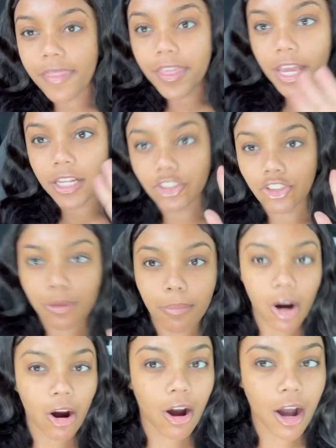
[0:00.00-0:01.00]
then
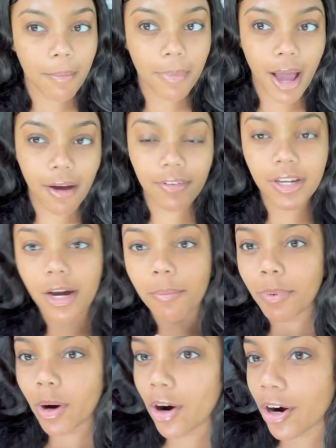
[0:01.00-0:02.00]
tomorrow I'm having a
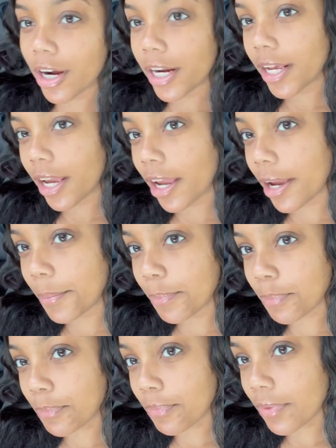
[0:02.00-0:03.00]

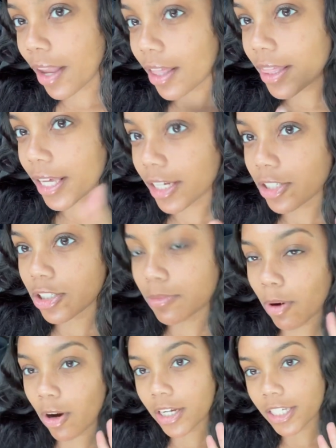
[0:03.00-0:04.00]
party, like a
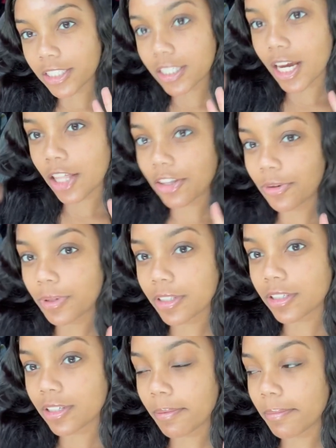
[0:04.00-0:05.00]
small get together with
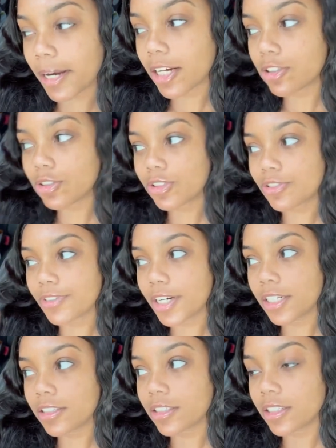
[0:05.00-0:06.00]
some of my close
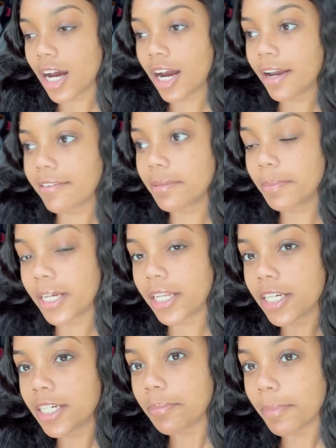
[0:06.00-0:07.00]
friends. Not everybody
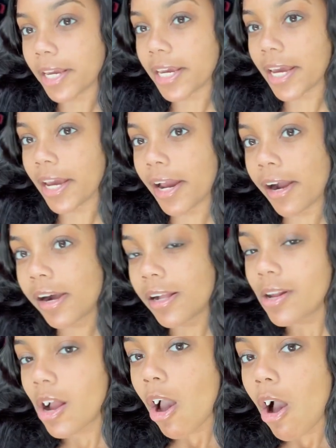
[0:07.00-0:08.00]
could make it.
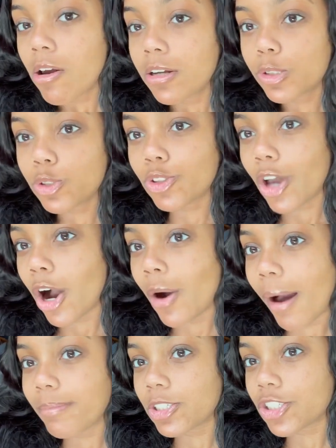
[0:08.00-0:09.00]
So
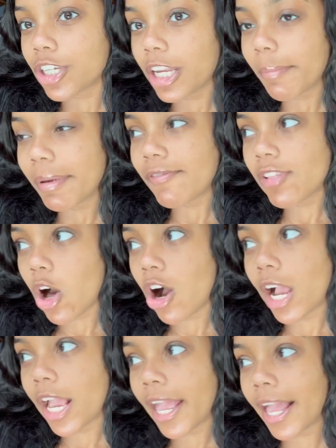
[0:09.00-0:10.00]
I'm just gonna be
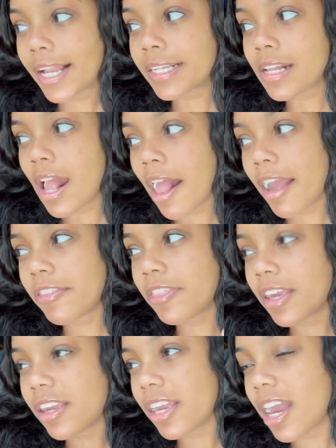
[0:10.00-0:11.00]
vlogging. I
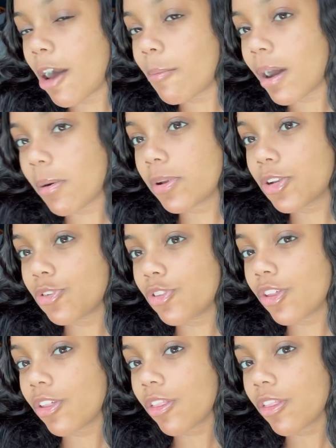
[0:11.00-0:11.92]
think, yeah, I'll probably do